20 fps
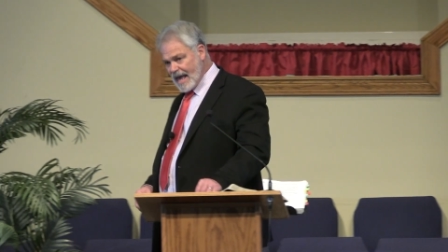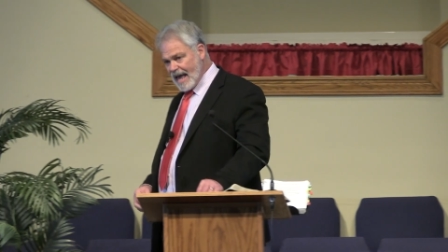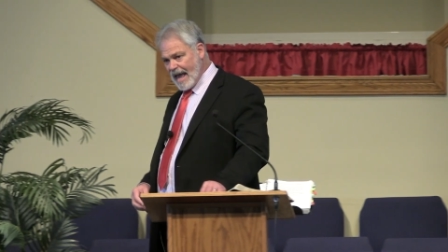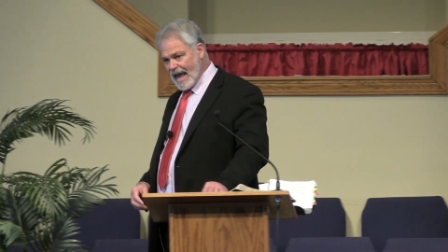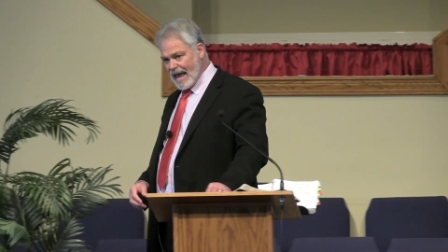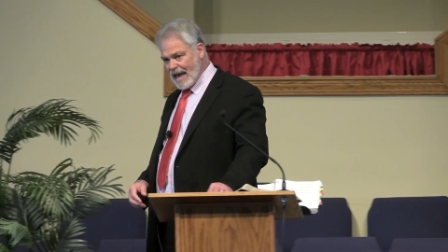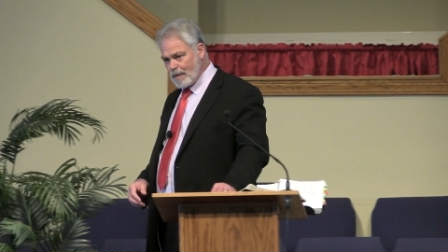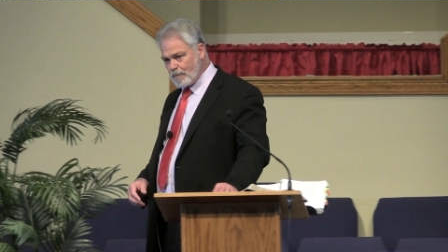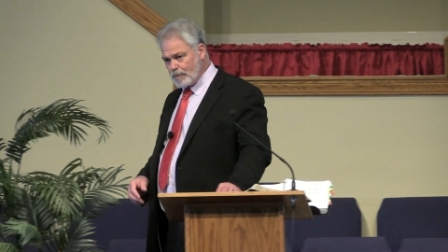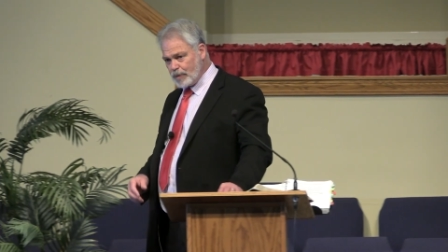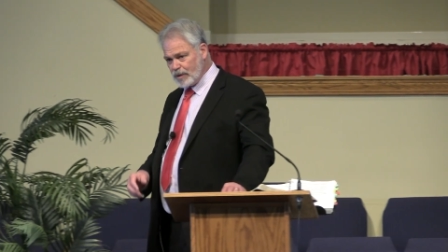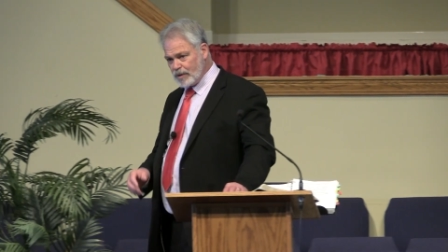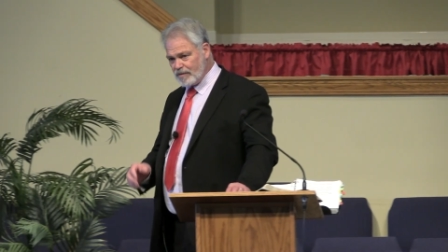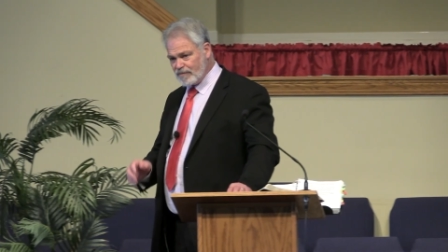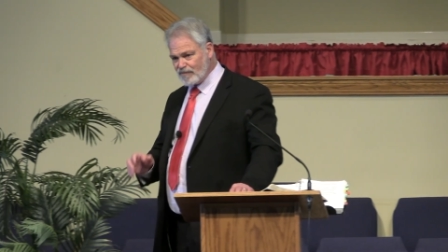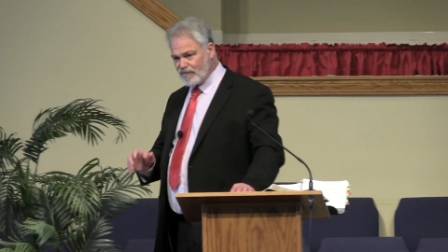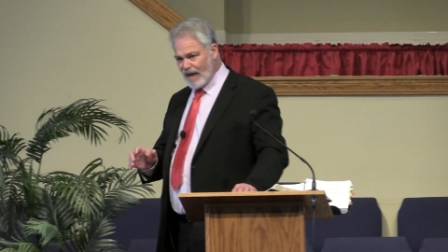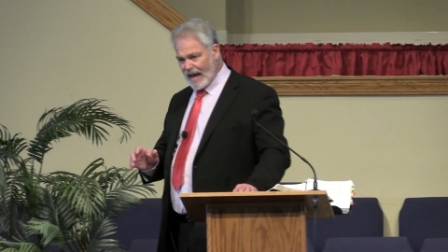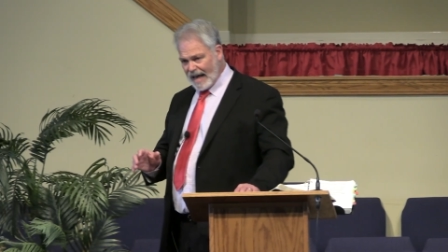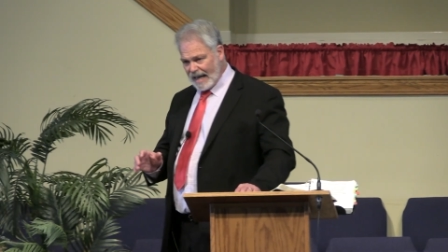and put
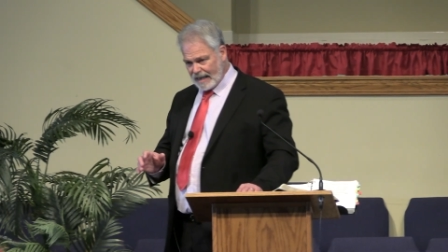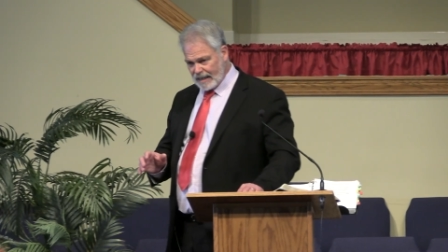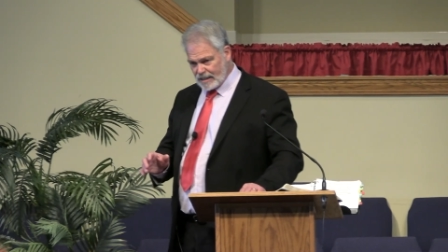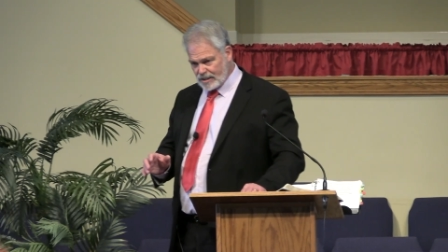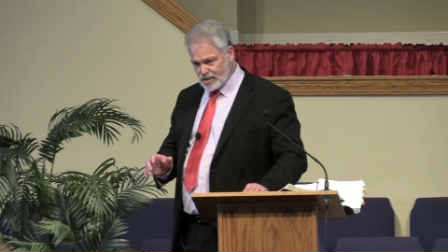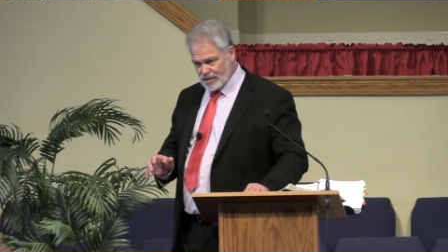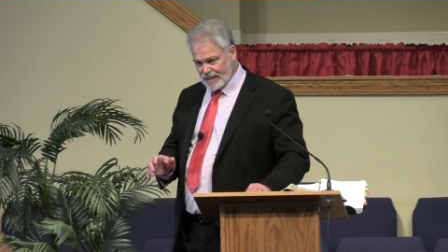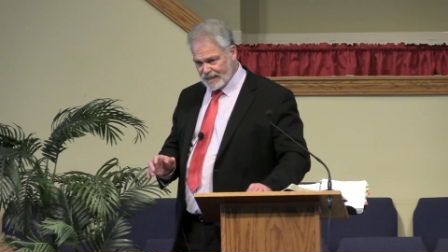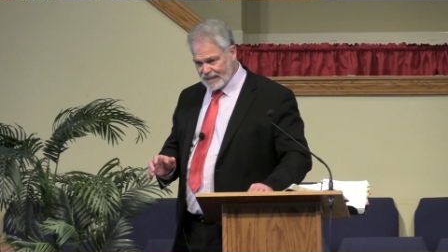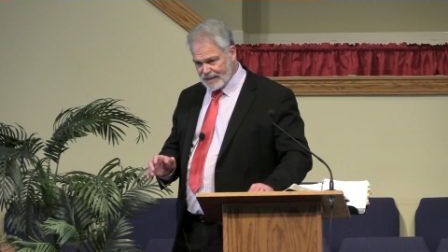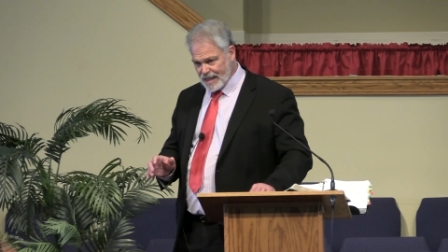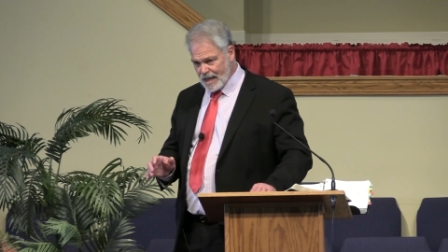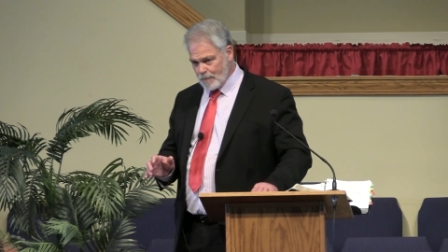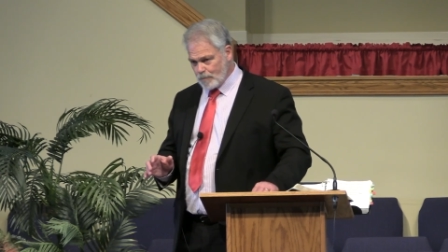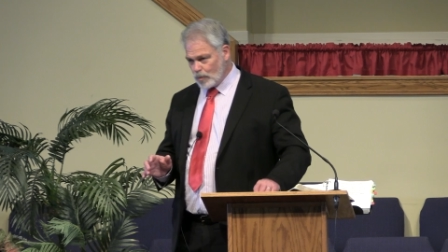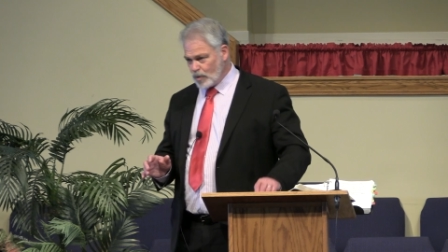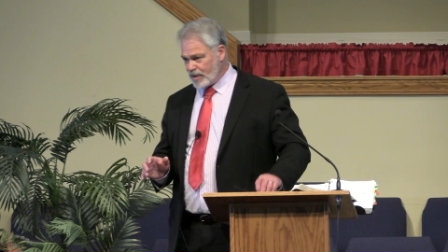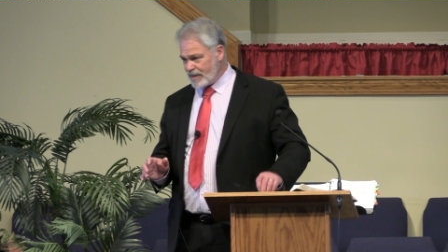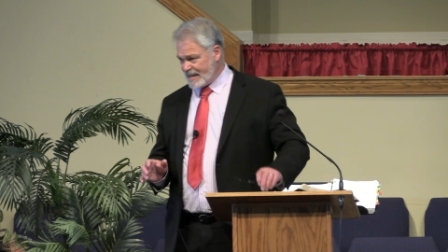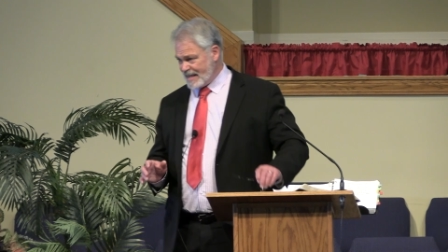violets in them
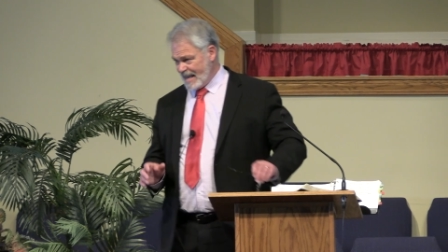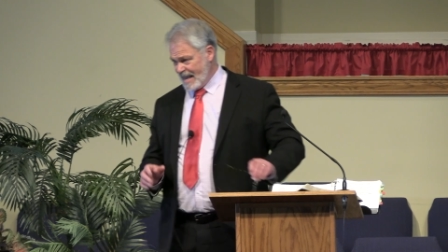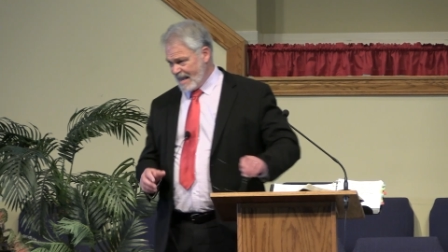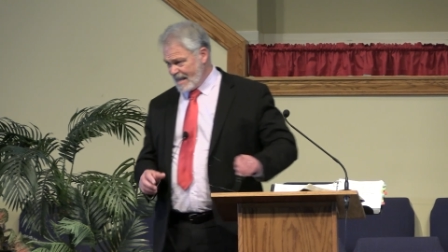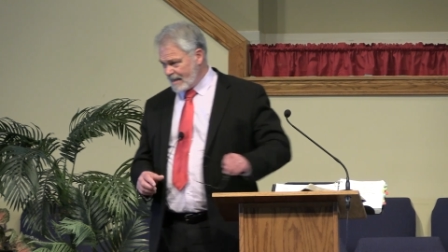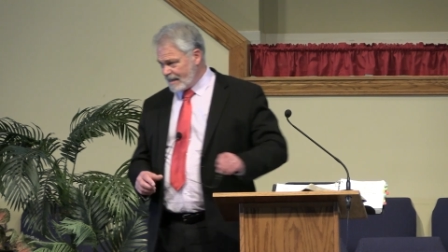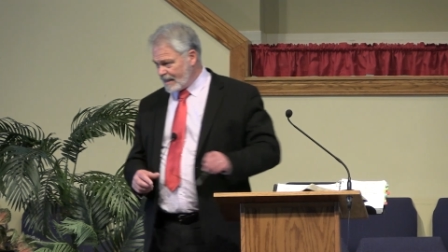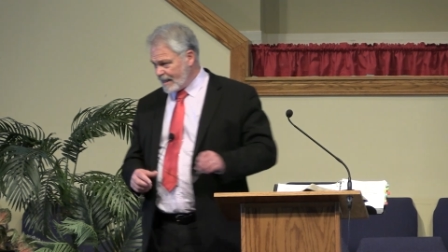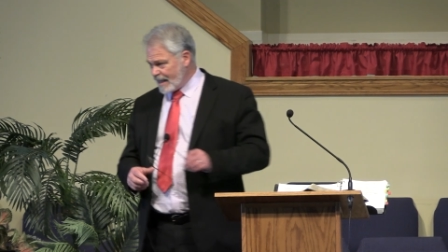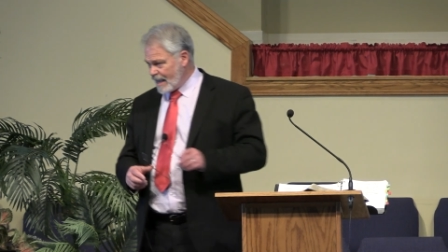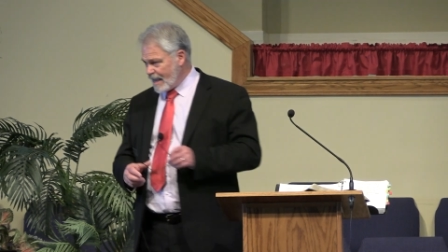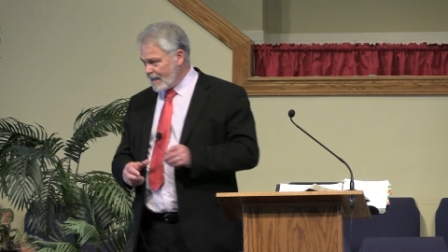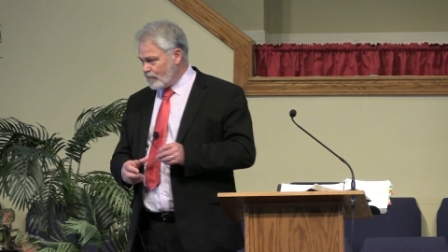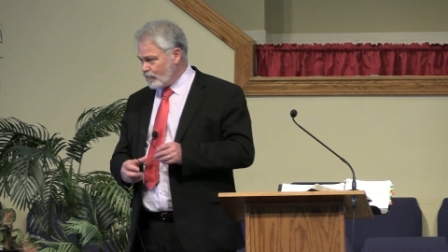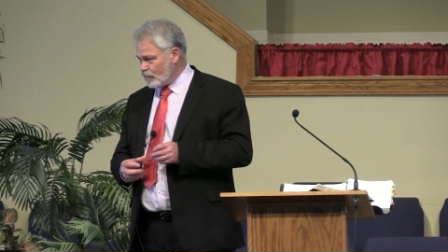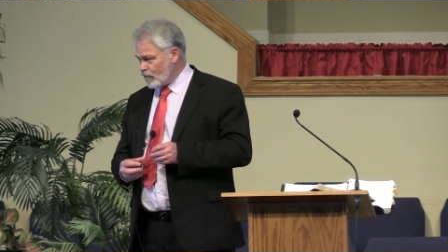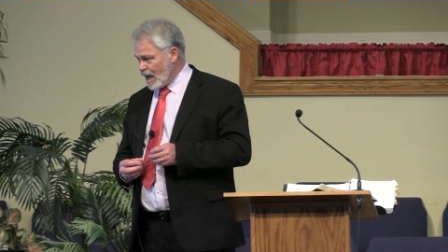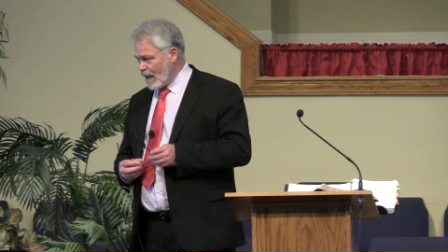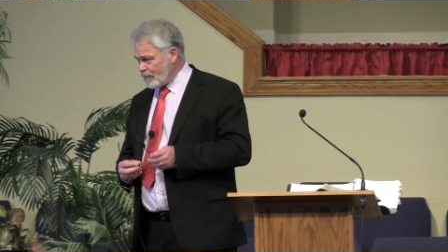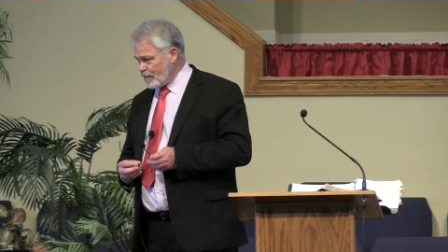with candy and
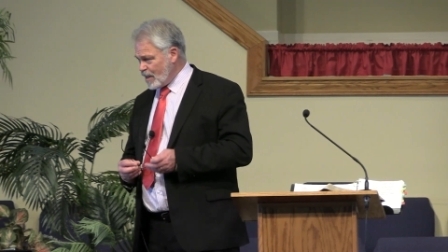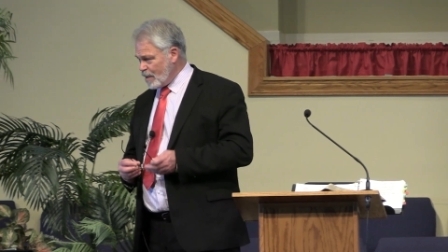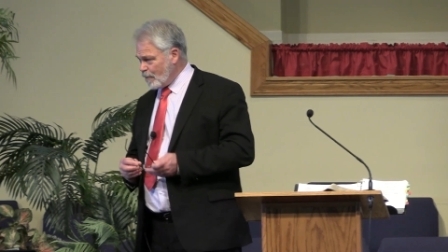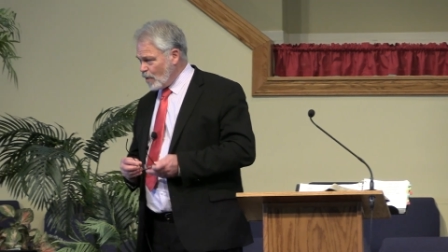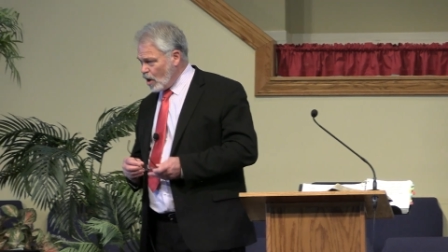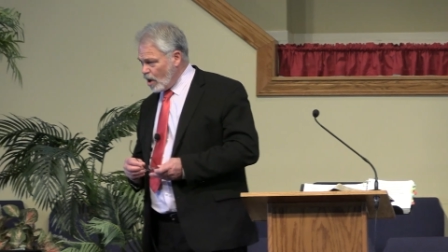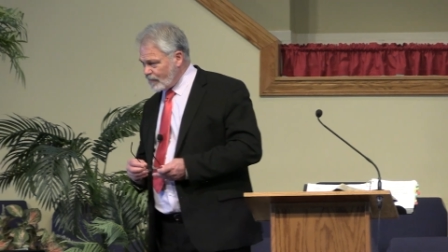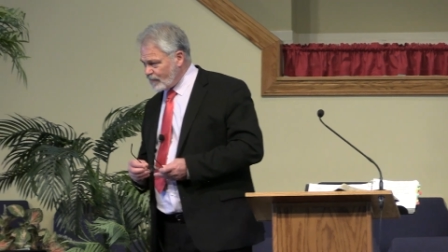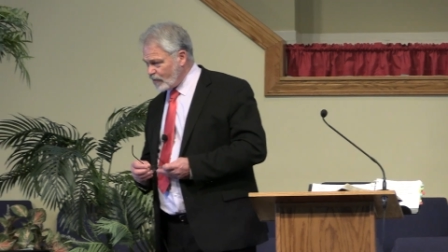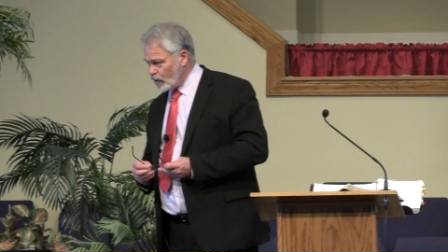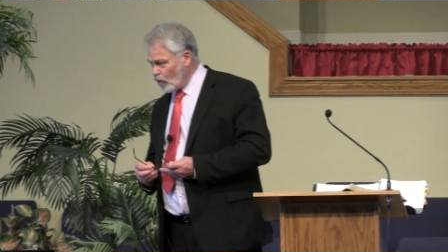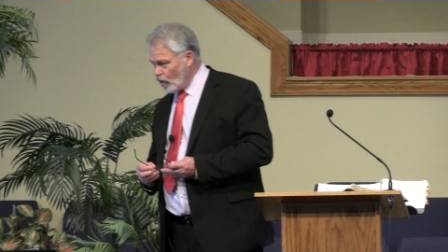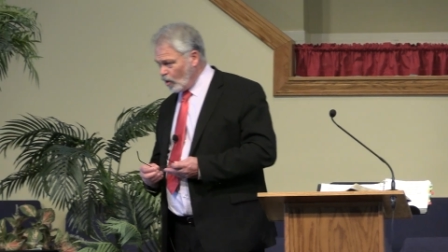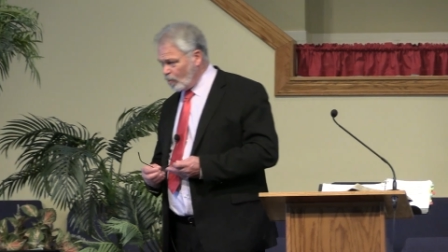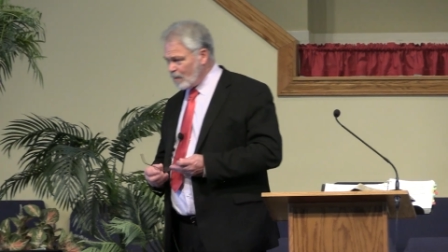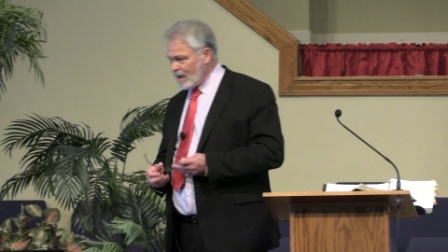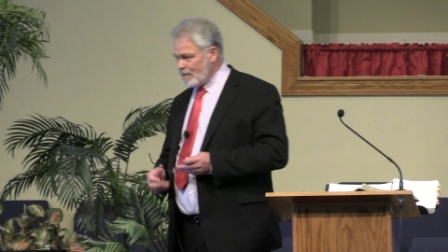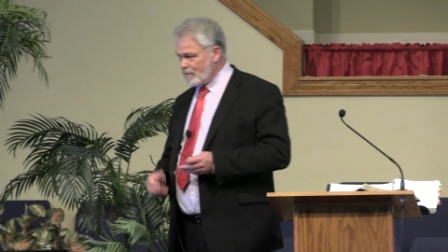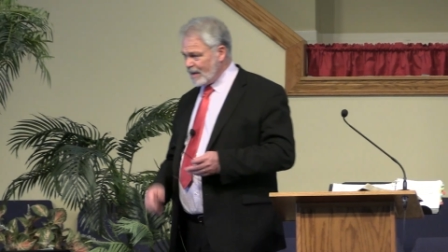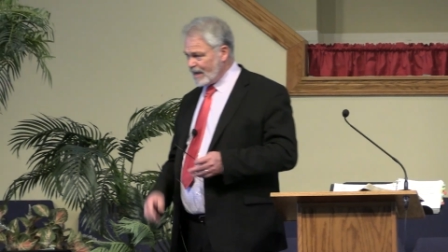dropped them off at all
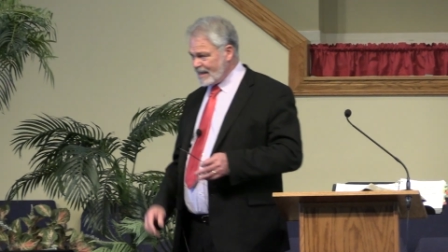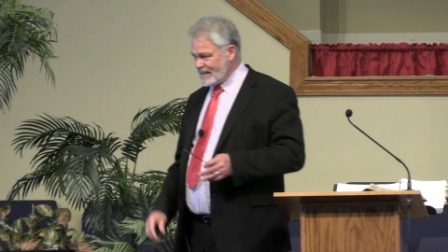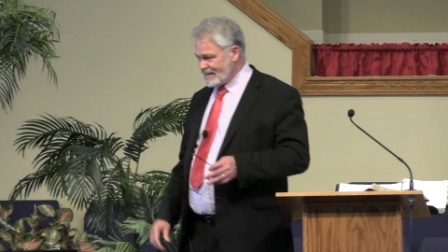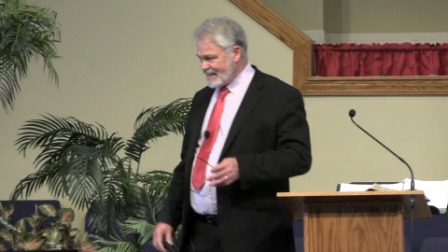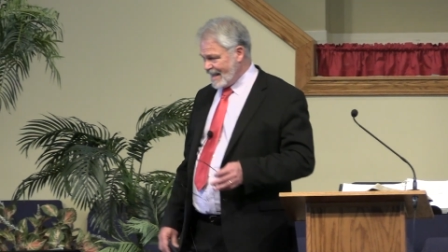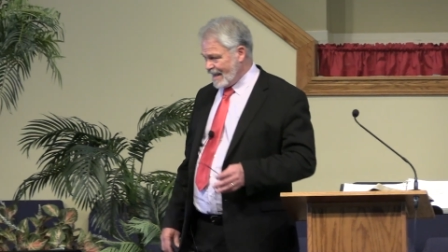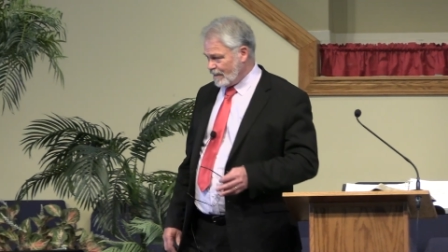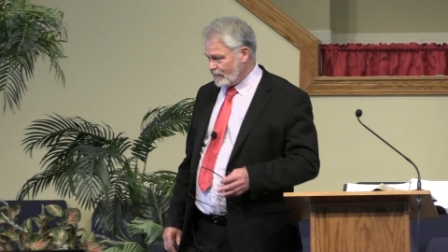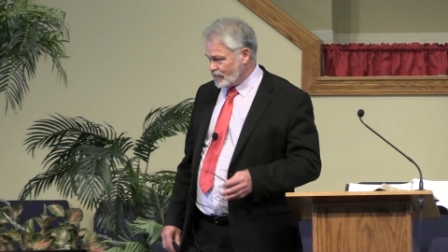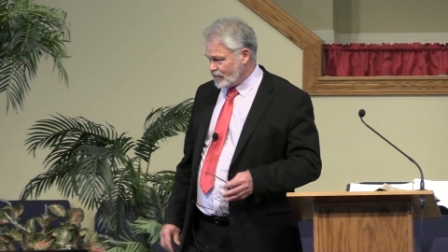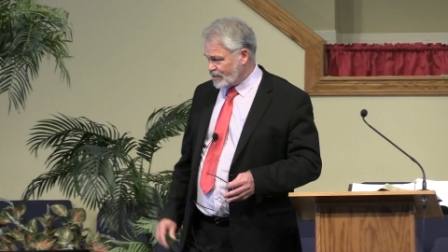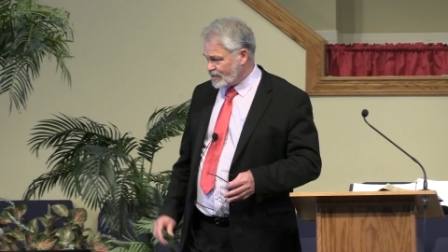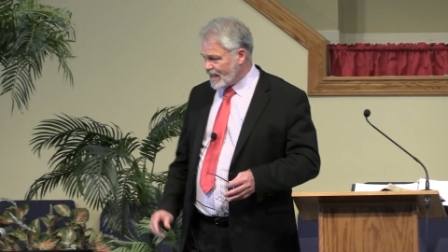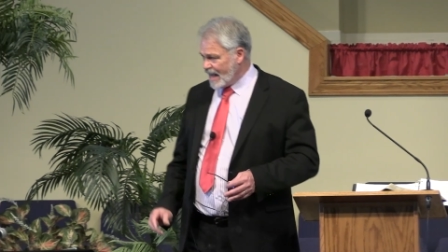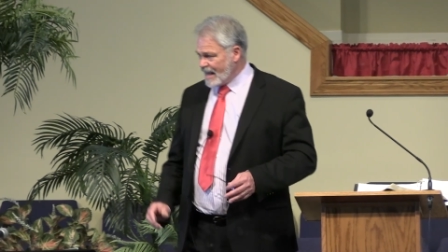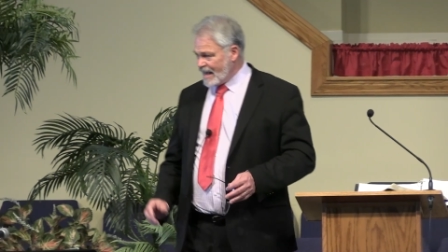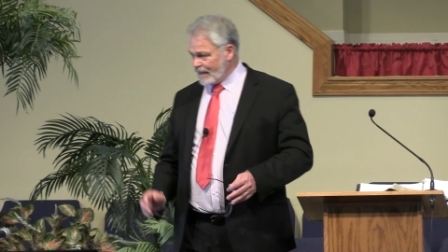my buddies' houses.